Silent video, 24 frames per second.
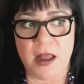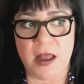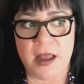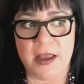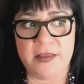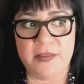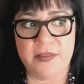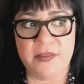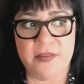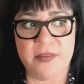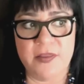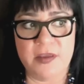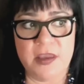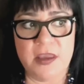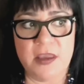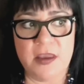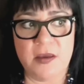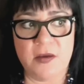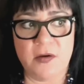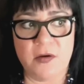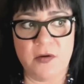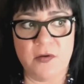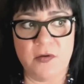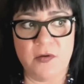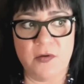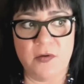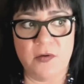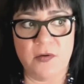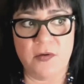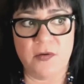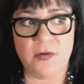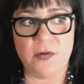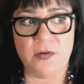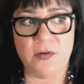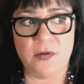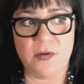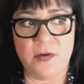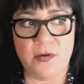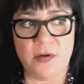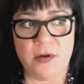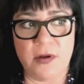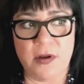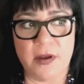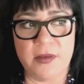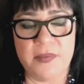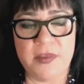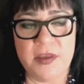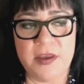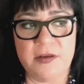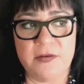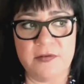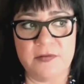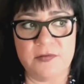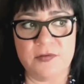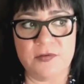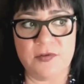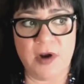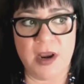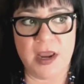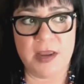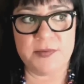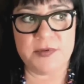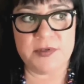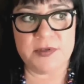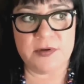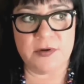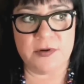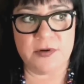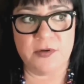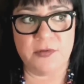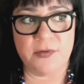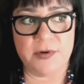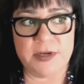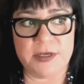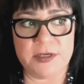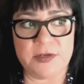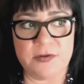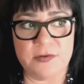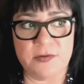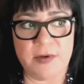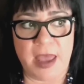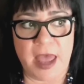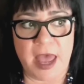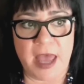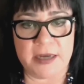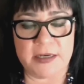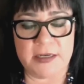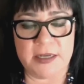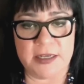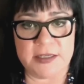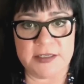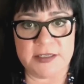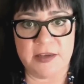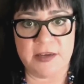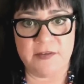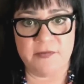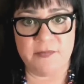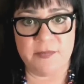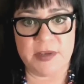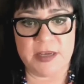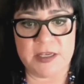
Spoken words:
I think tribes are going to act as if,